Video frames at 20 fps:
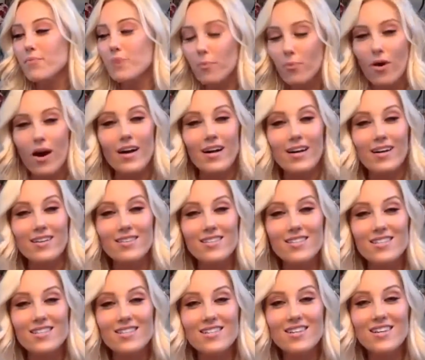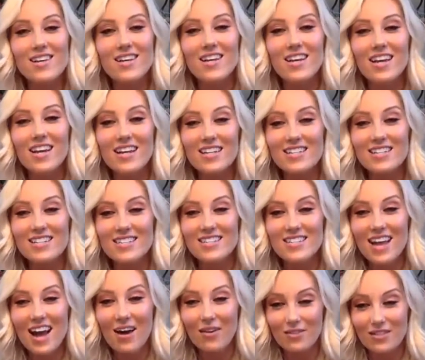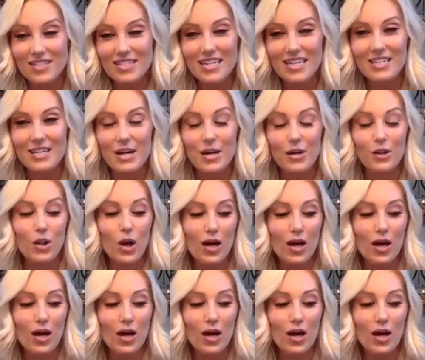the product is outstanding.